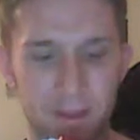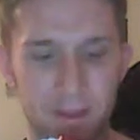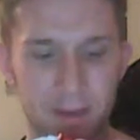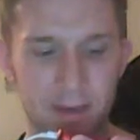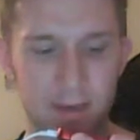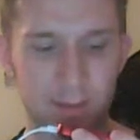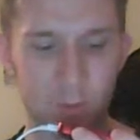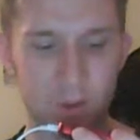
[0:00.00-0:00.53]

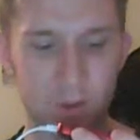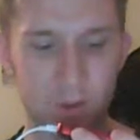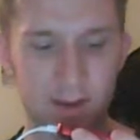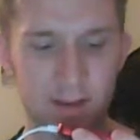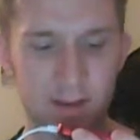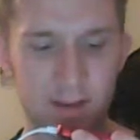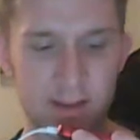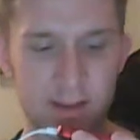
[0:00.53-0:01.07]
Number one,
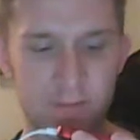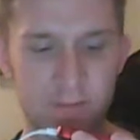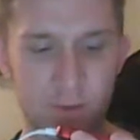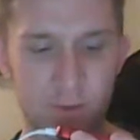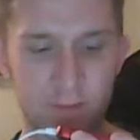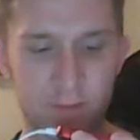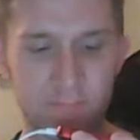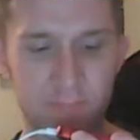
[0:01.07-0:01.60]
if you
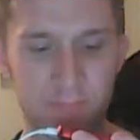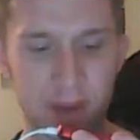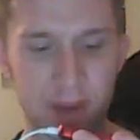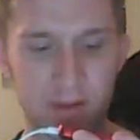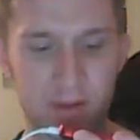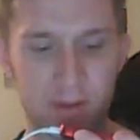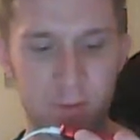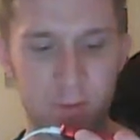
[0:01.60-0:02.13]
had made a
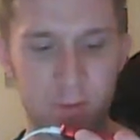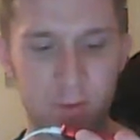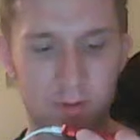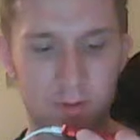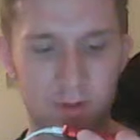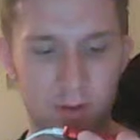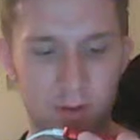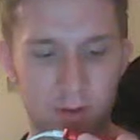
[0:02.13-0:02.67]

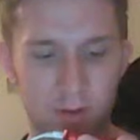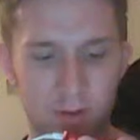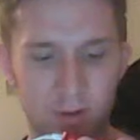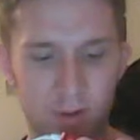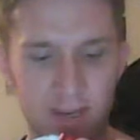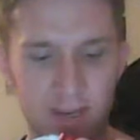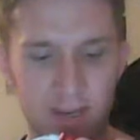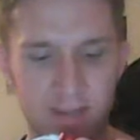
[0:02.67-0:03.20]
co-host call-in or
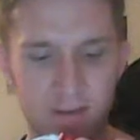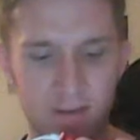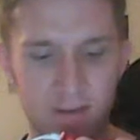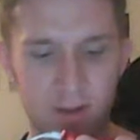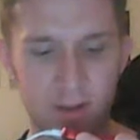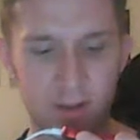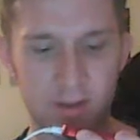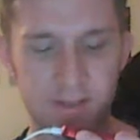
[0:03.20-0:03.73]
guest
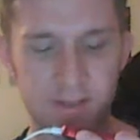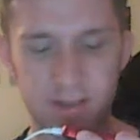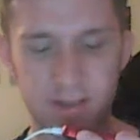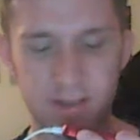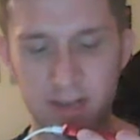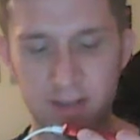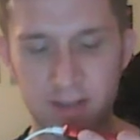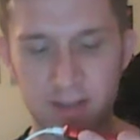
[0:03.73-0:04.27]
call-in, stay
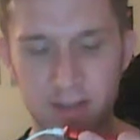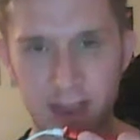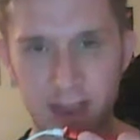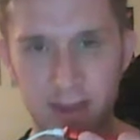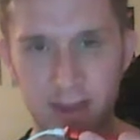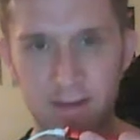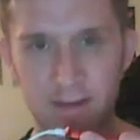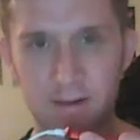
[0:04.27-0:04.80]
on the
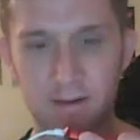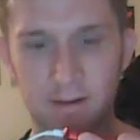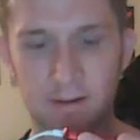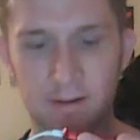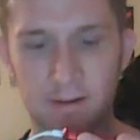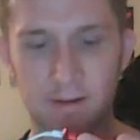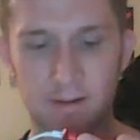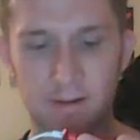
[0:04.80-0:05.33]
line,
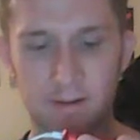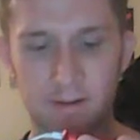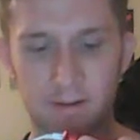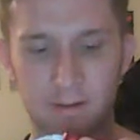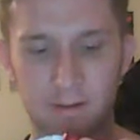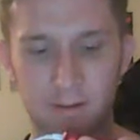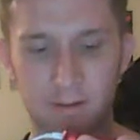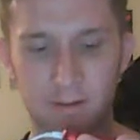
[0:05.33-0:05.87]

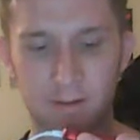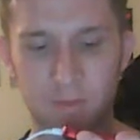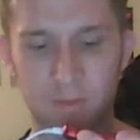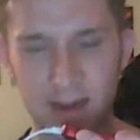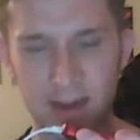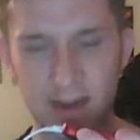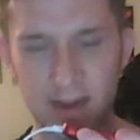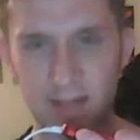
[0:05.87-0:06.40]
remain
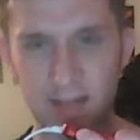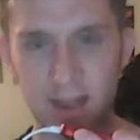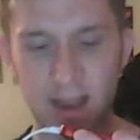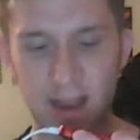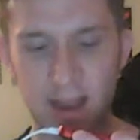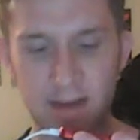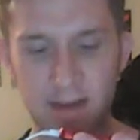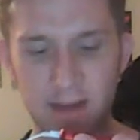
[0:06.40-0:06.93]
on the
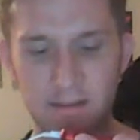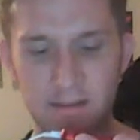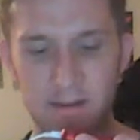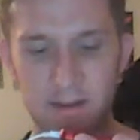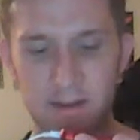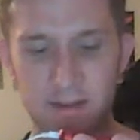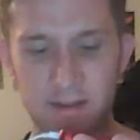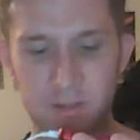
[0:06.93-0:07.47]
line,
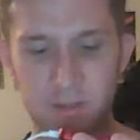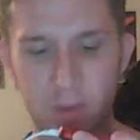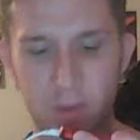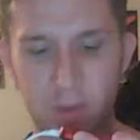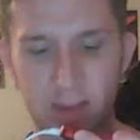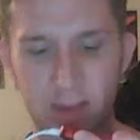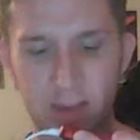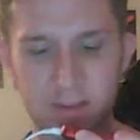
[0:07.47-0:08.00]
so I can
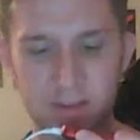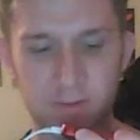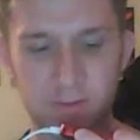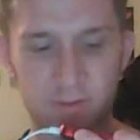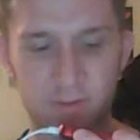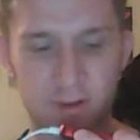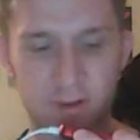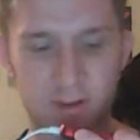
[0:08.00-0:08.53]
get to you
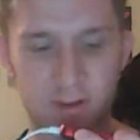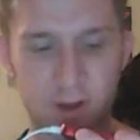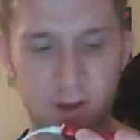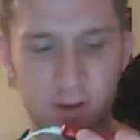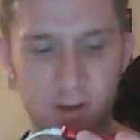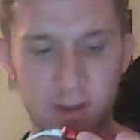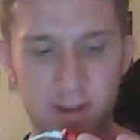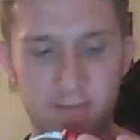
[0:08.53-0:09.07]
for a talk.
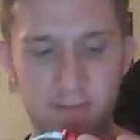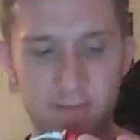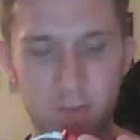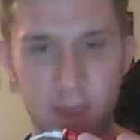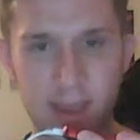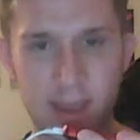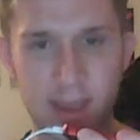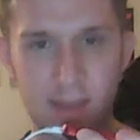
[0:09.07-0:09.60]
If you
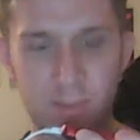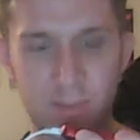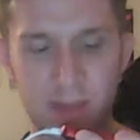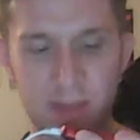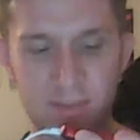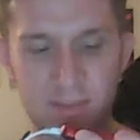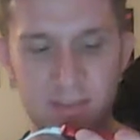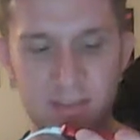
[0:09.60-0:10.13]
hang up by
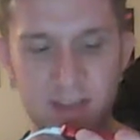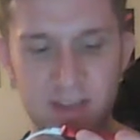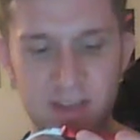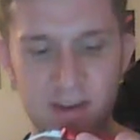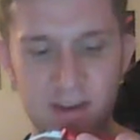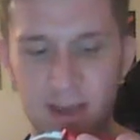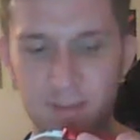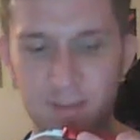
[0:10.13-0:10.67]
mistake,
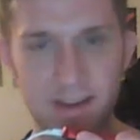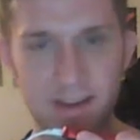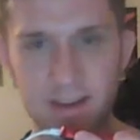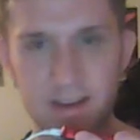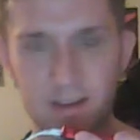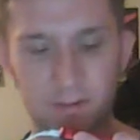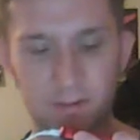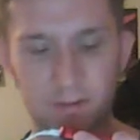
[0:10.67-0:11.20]
not a big
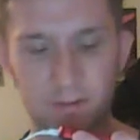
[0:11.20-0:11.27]
deal.